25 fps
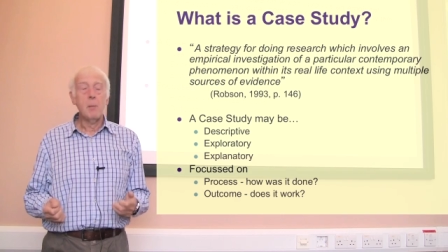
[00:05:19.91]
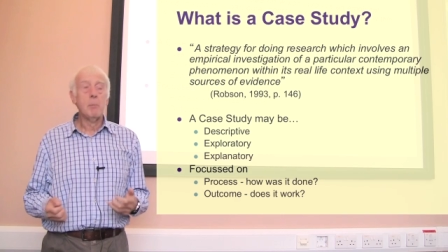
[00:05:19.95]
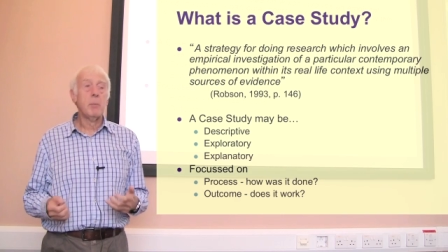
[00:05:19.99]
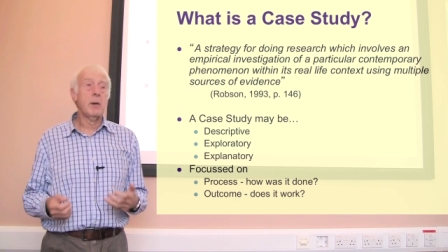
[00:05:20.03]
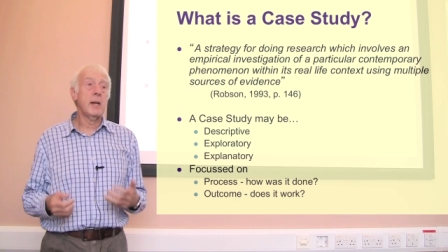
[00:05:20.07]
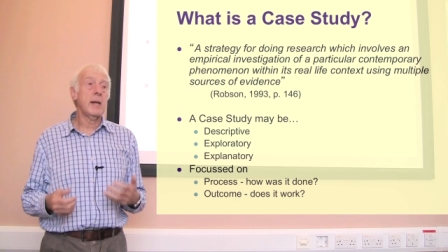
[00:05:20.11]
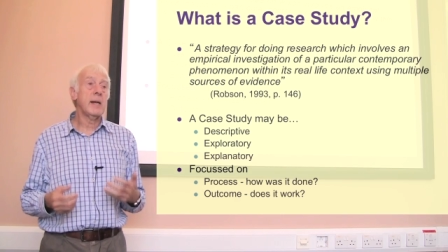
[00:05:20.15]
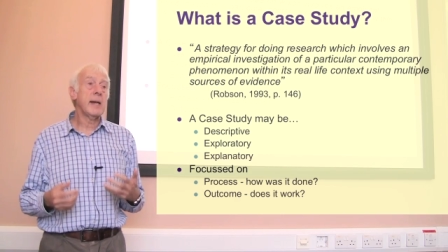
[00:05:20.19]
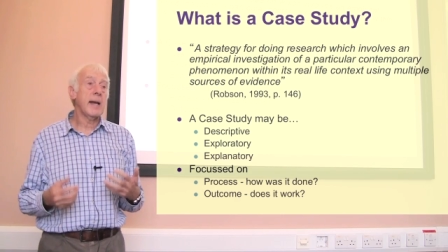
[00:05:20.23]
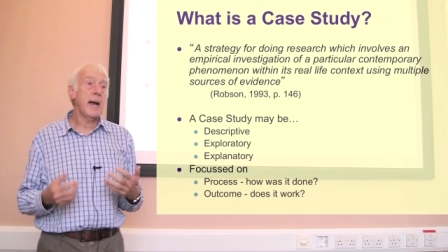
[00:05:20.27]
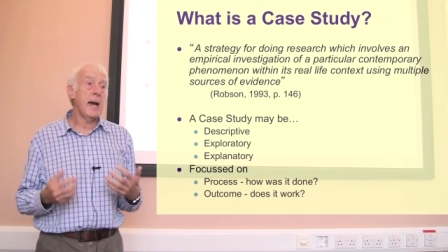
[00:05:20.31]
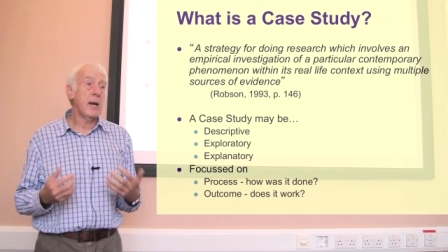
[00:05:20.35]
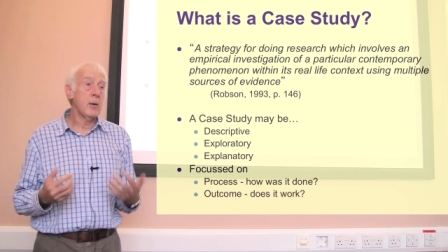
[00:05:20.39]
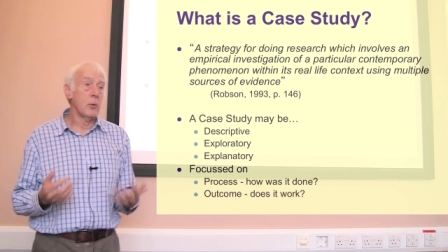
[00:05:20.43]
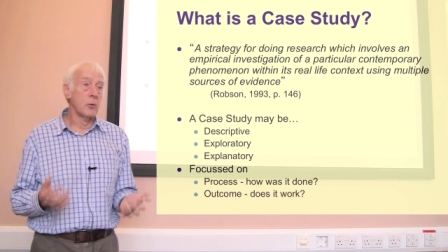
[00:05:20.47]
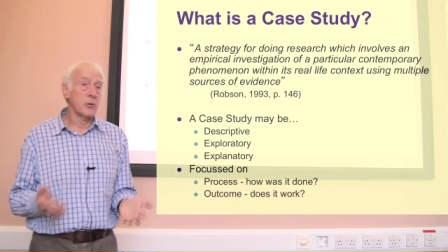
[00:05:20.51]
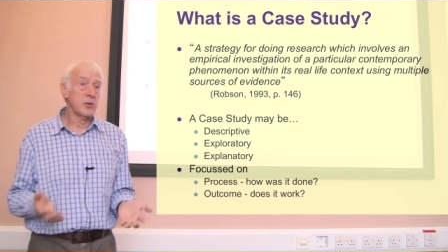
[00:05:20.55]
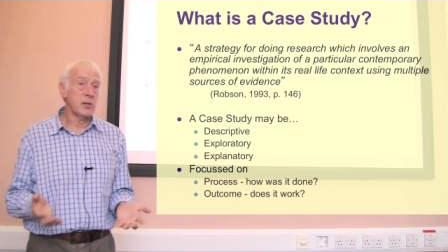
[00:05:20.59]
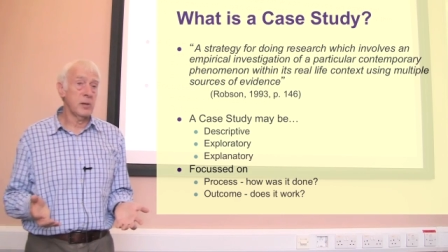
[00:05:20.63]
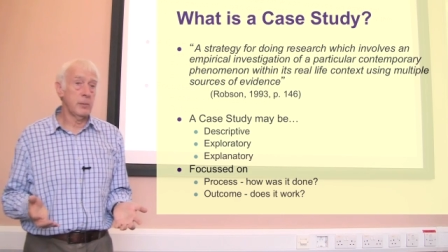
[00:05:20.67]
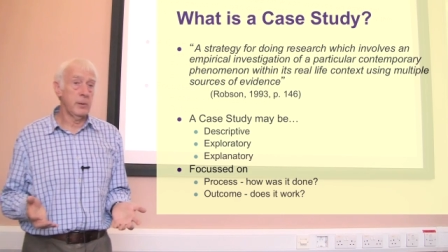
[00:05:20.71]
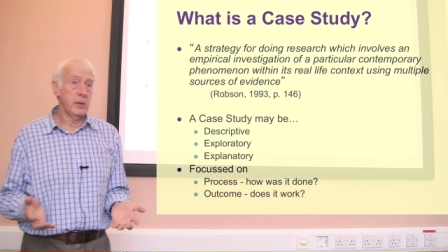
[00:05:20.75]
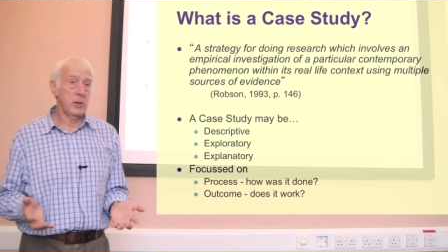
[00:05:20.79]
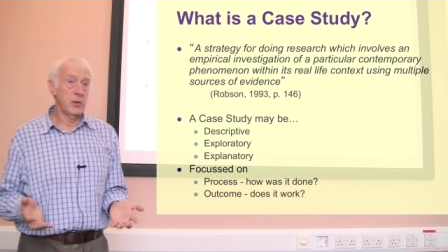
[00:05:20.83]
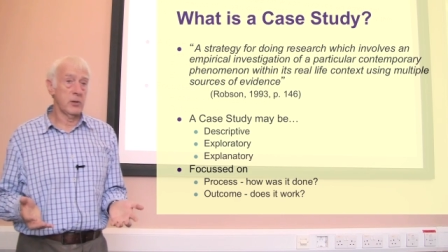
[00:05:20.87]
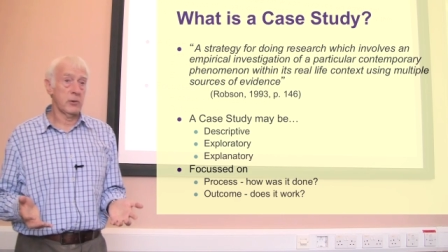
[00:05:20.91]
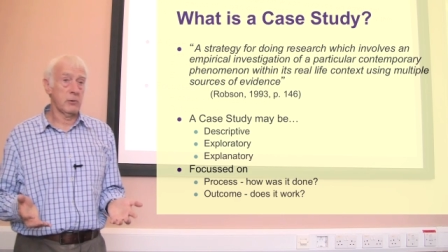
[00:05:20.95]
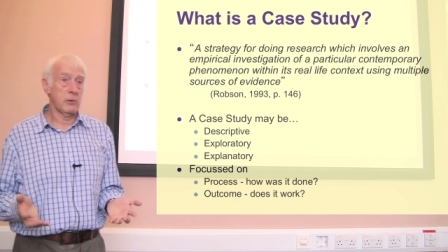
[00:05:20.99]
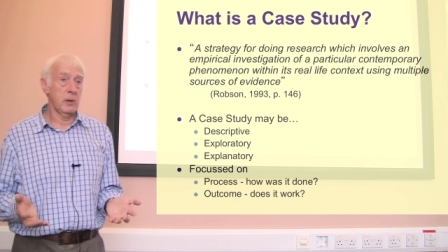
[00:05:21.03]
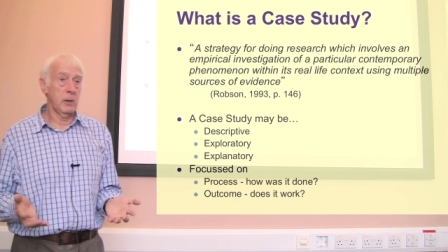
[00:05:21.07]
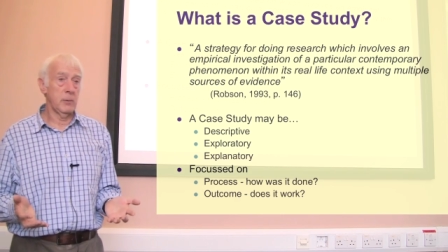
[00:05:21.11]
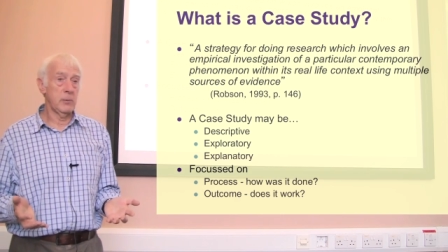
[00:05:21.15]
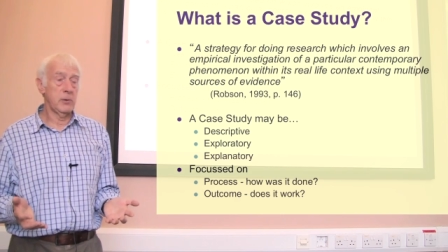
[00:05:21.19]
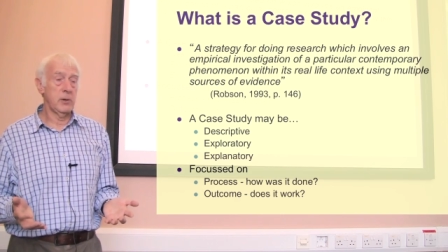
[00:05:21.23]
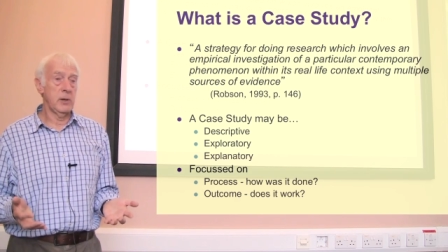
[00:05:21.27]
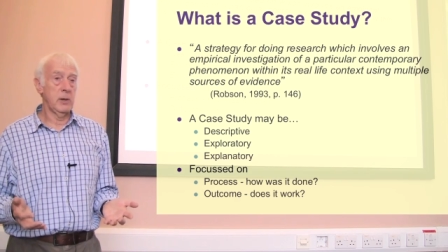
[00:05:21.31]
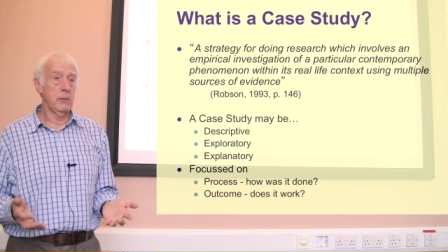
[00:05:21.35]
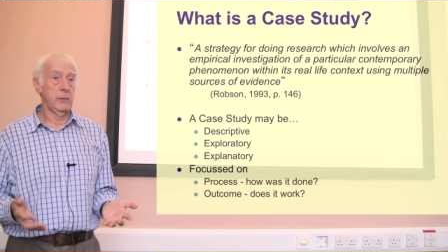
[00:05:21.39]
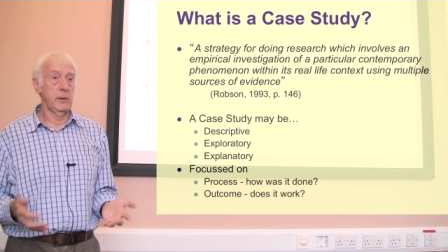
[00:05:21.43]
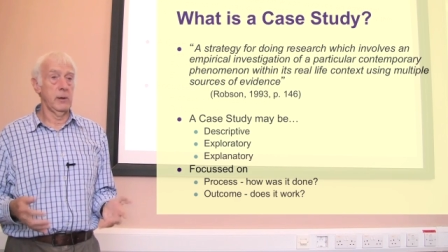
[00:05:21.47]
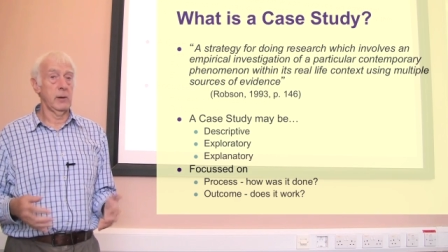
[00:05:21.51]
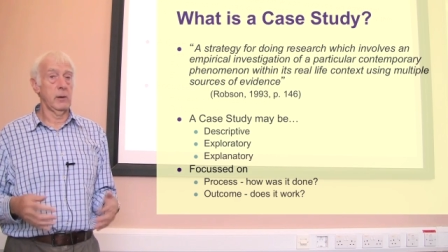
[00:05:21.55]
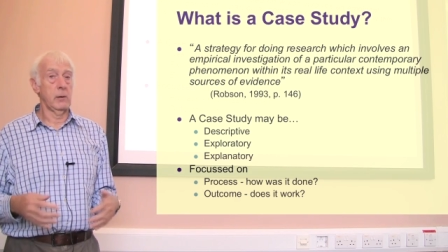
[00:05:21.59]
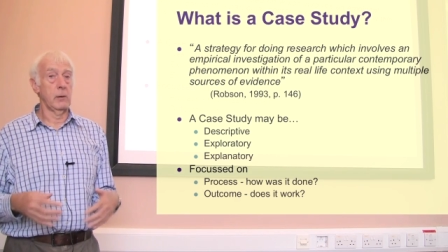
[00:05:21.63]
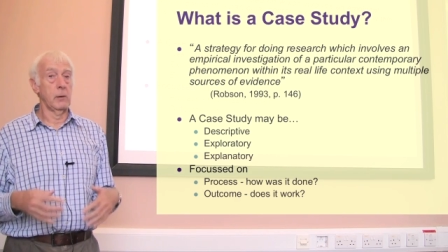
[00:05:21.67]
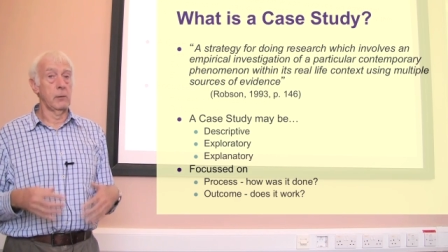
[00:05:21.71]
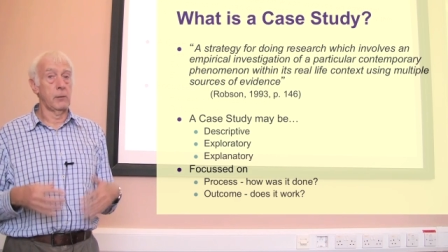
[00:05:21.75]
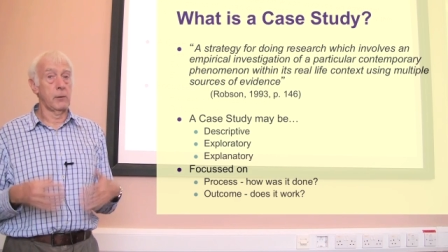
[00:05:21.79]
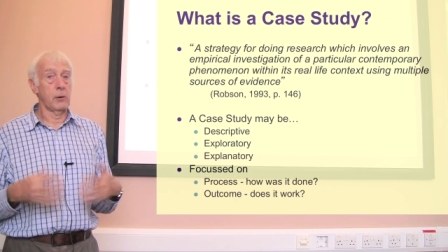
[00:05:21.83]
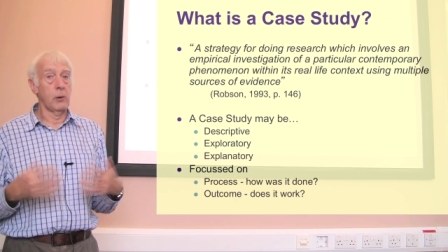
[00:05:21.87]
But it can also be descriptive.
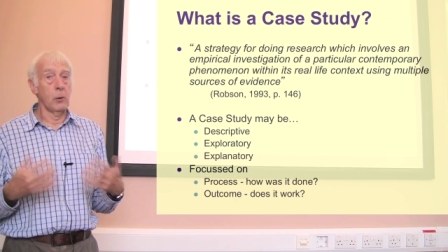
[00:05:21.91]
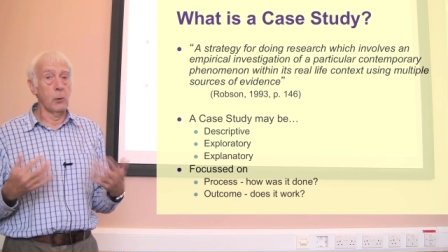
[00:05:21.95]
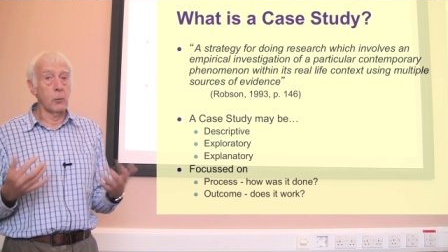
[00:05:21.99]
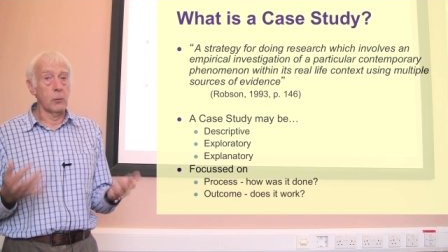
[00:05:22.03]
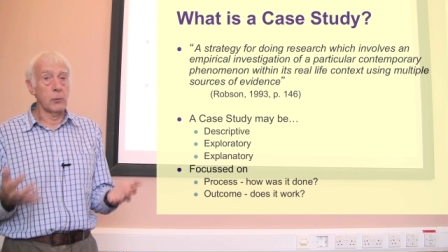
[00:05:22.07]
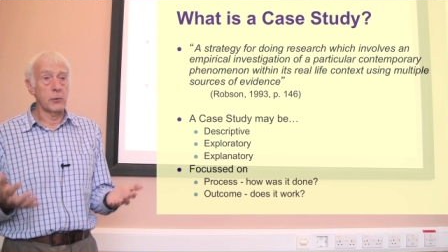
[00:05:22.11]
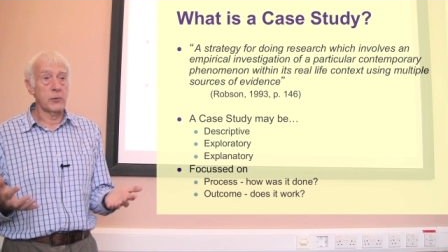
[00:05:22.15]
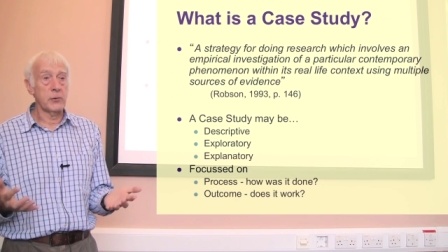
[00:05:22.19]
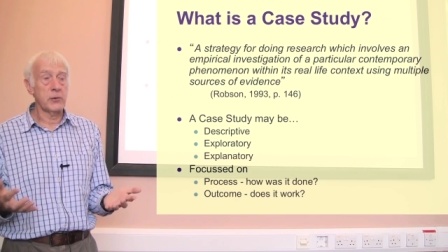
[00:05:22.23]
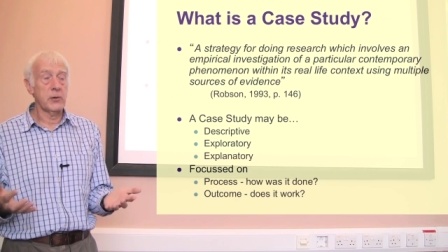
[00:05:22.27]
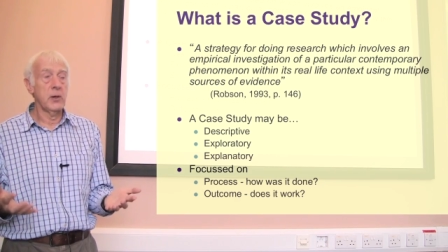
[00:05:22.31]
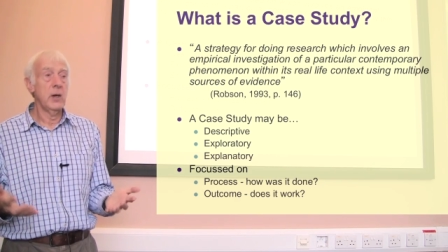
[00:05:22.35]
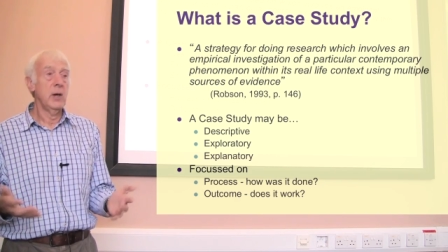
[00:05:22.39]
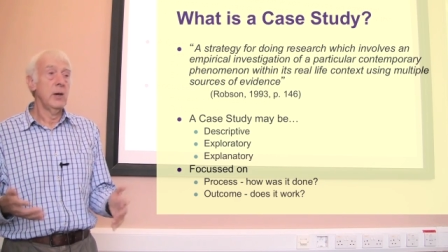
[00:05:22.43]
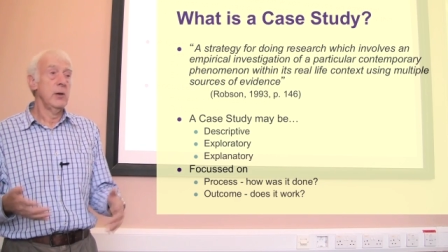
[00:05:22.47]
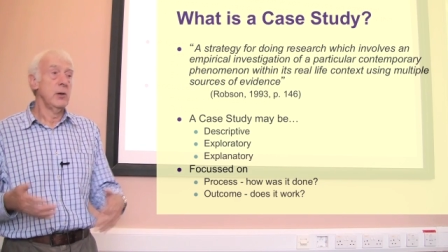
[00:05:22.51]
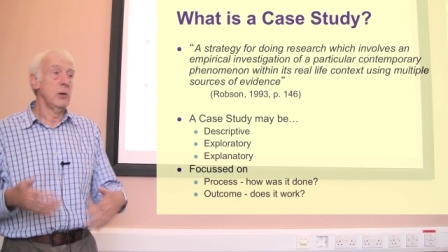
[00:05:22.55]
It, of course,